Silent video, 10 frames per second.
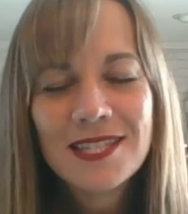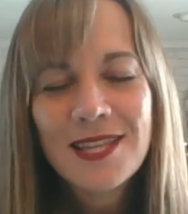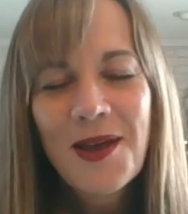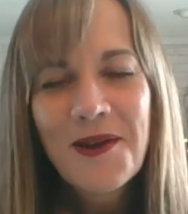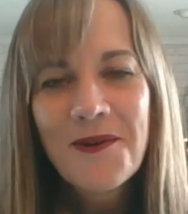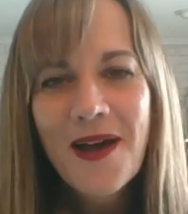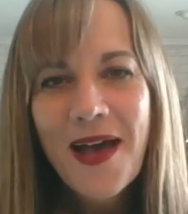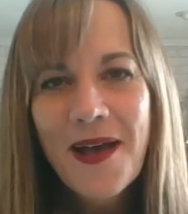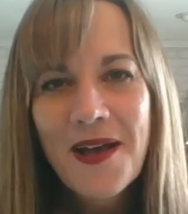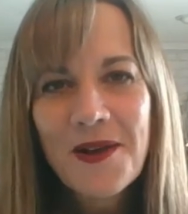So,
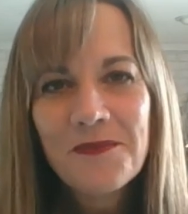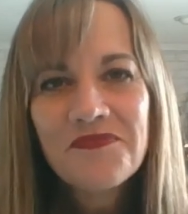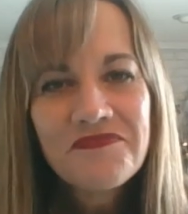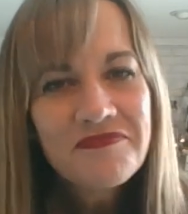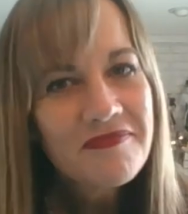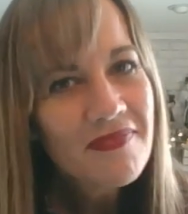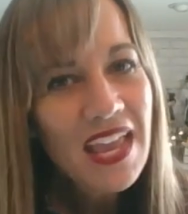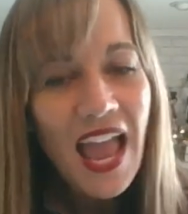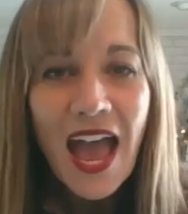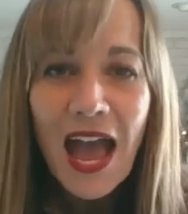um,
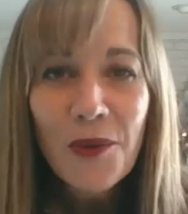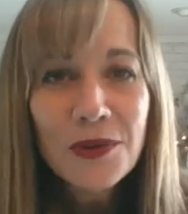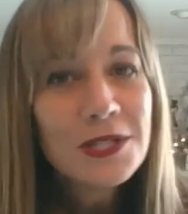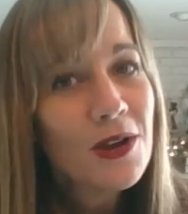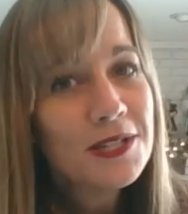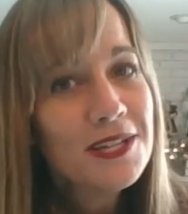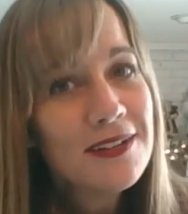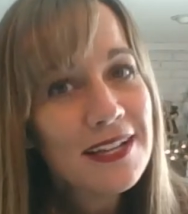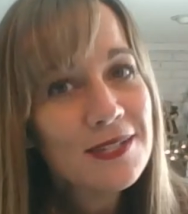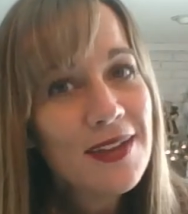I will talk to you
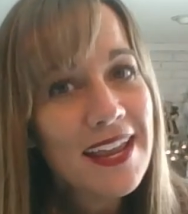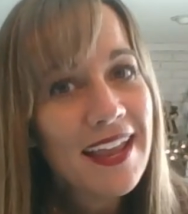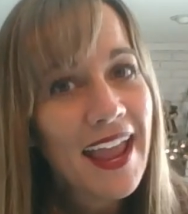next week.